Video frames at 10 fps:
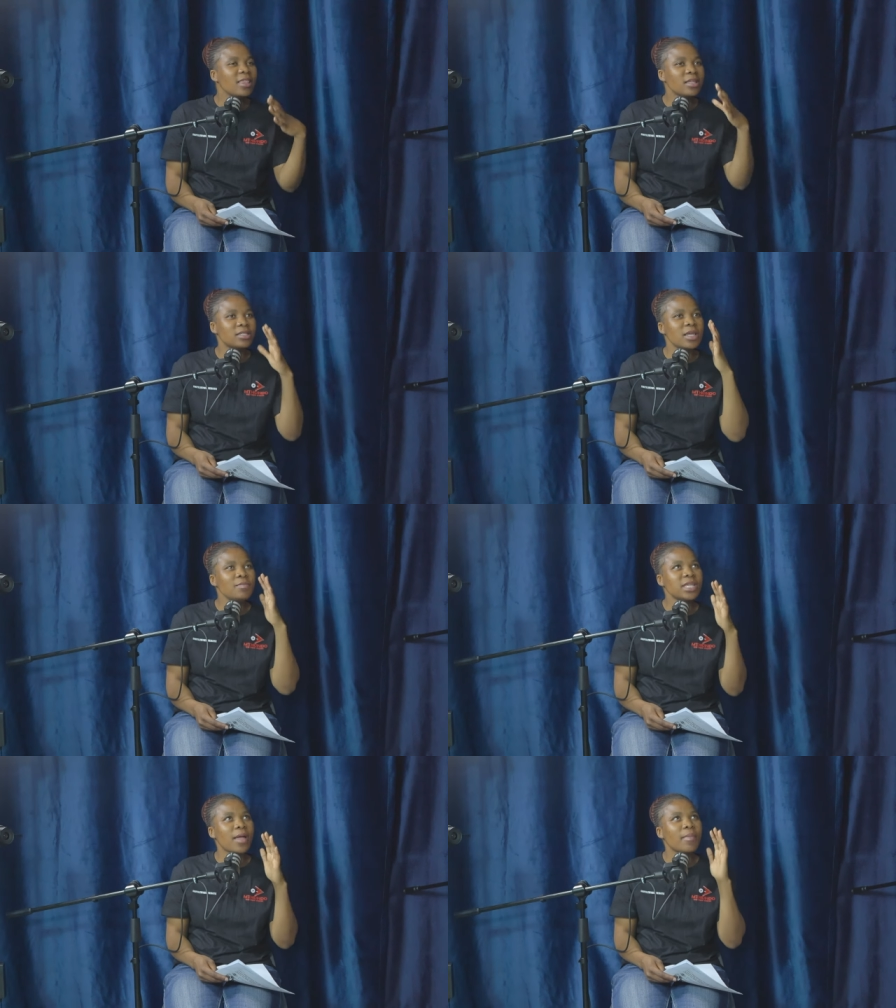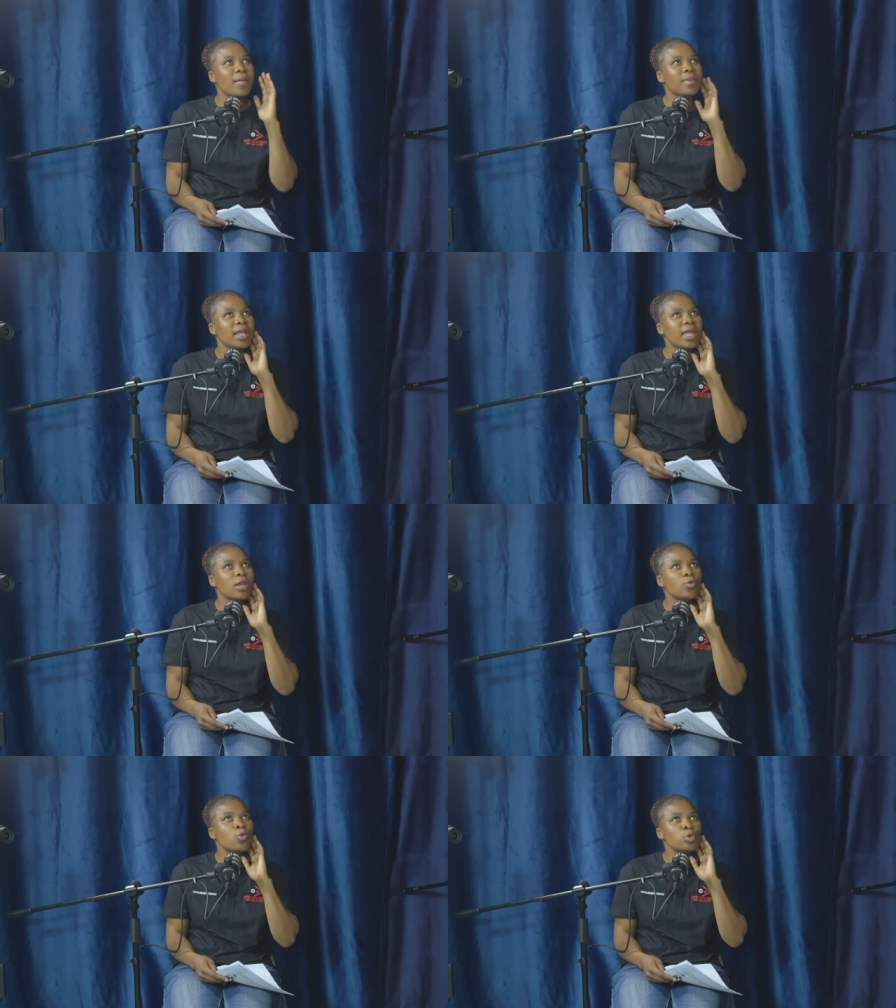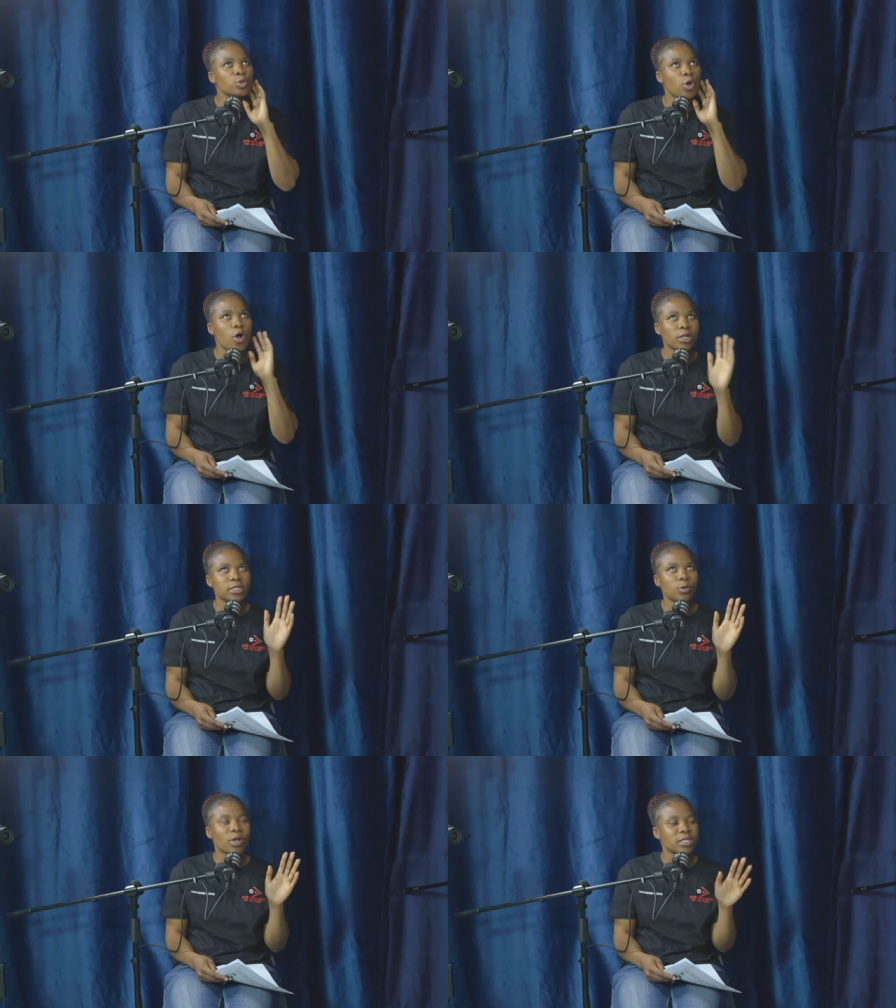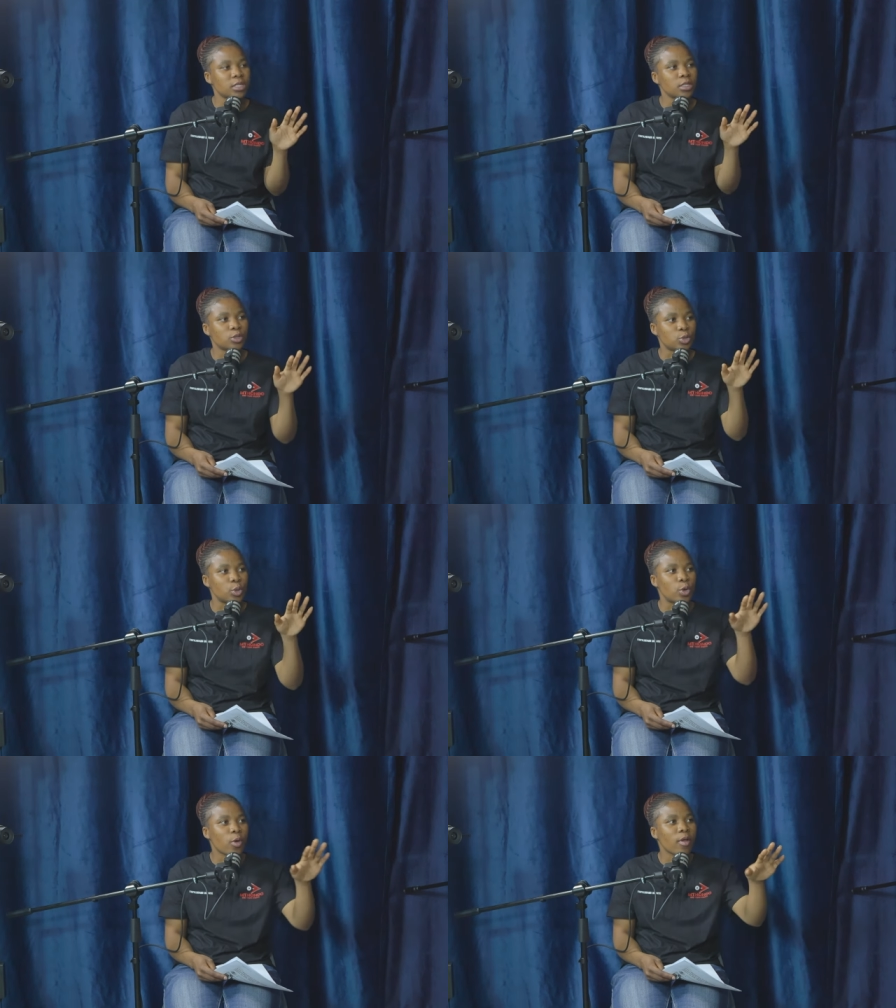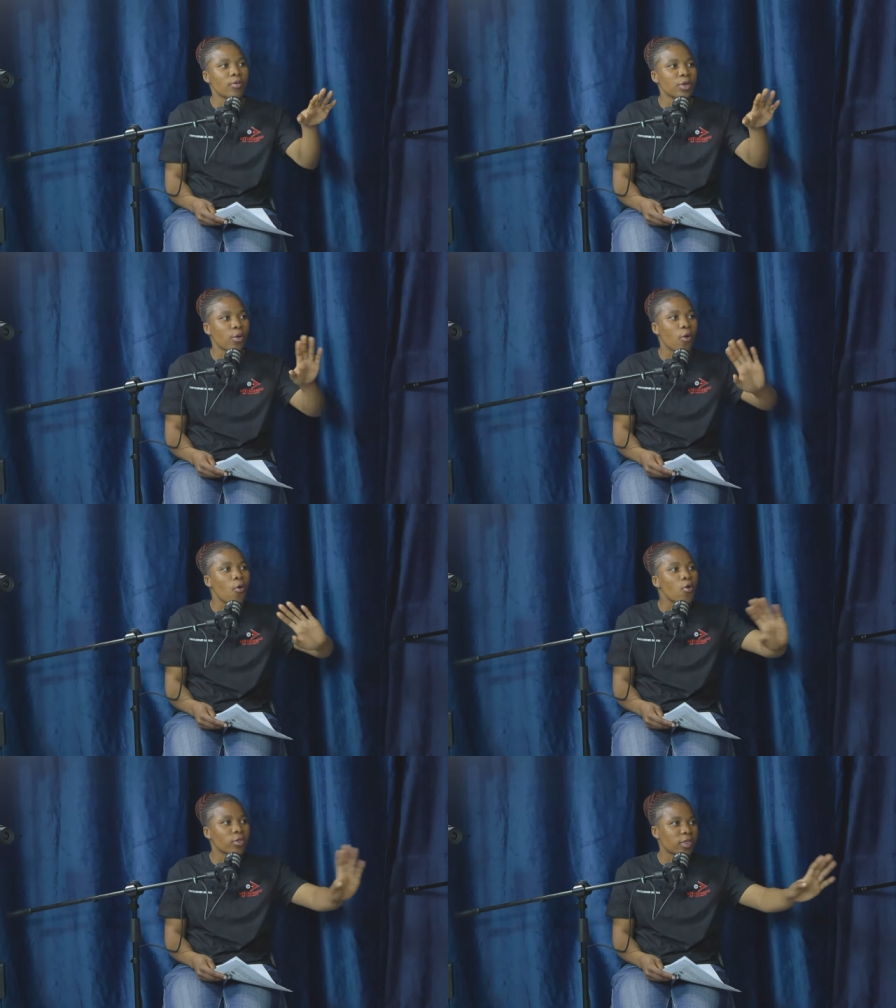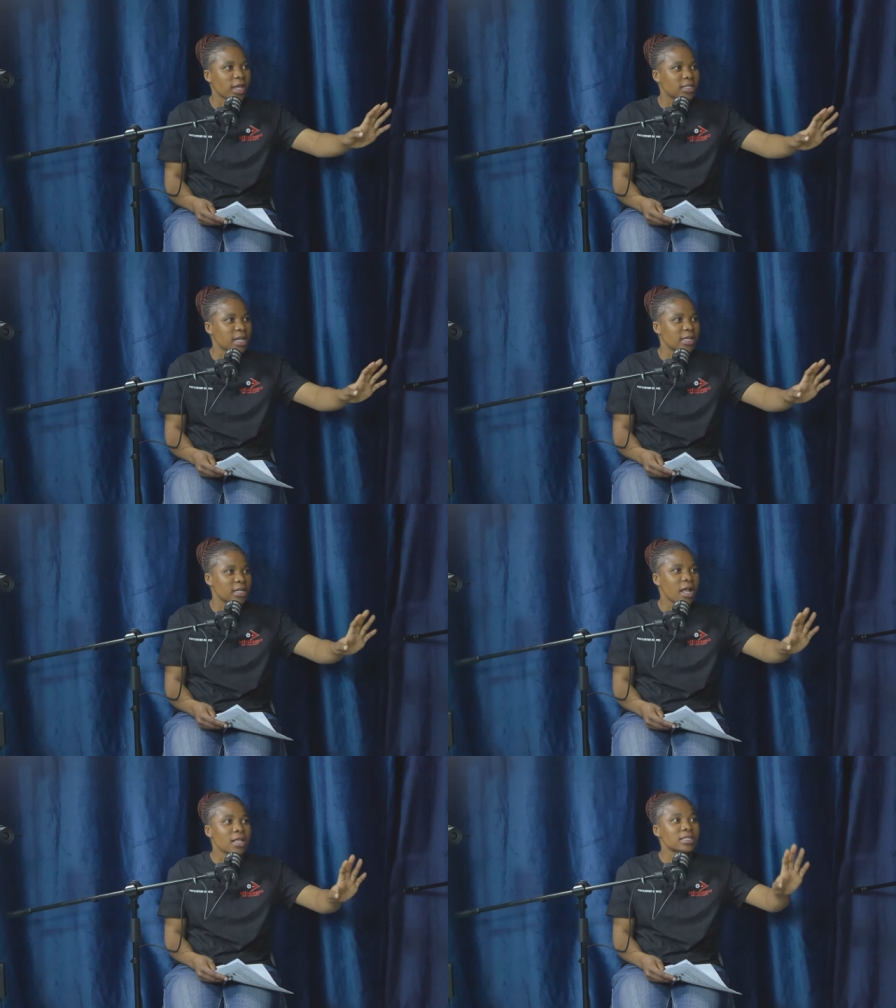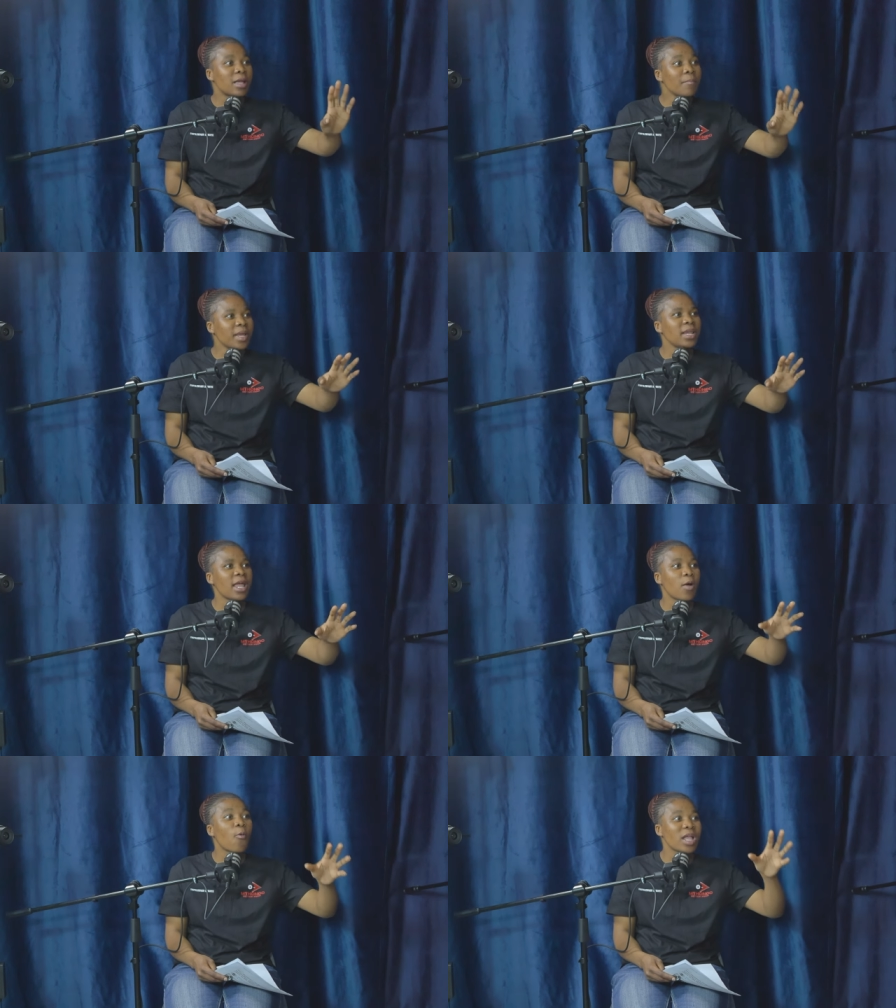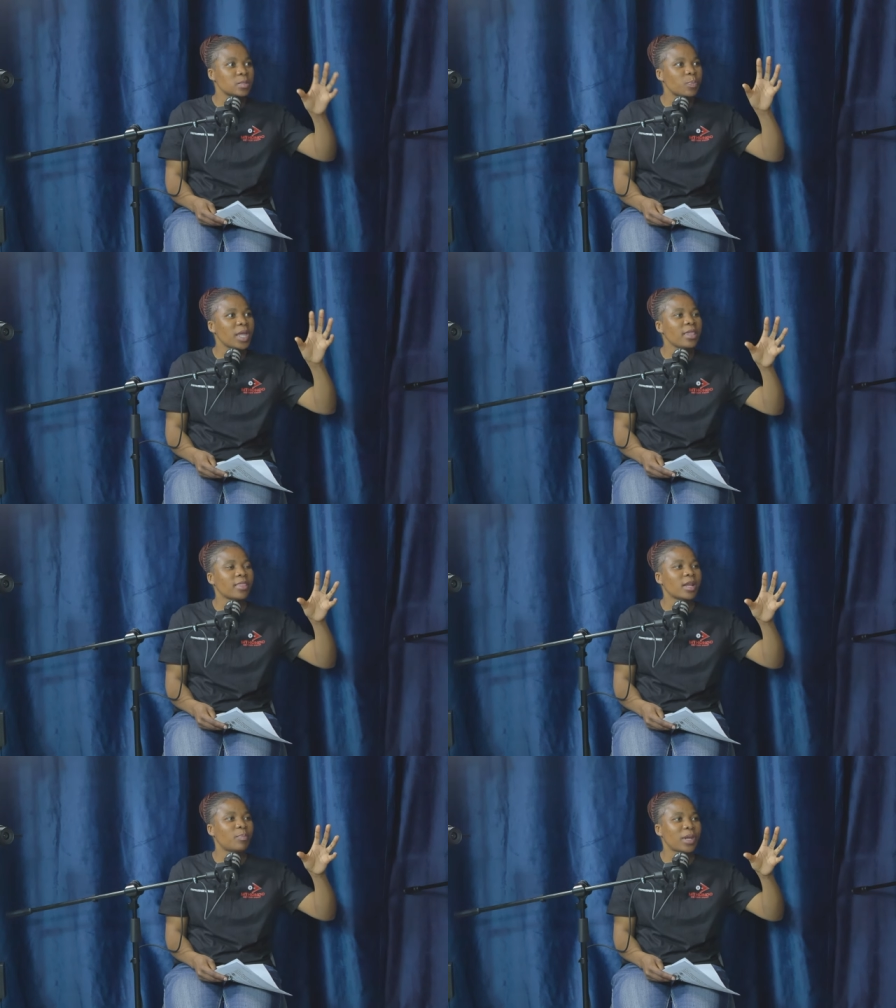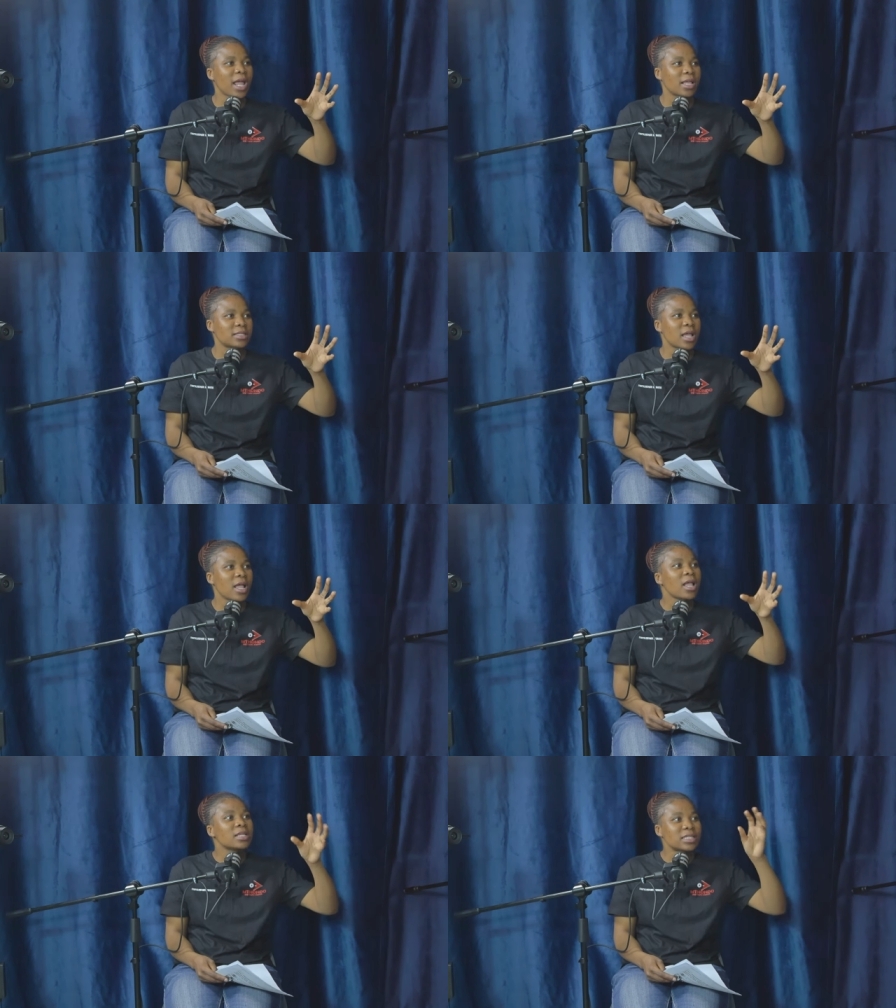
At the same time, I'm like, at whose cost was he lowering all that at? Somebody was paying that price. Yes.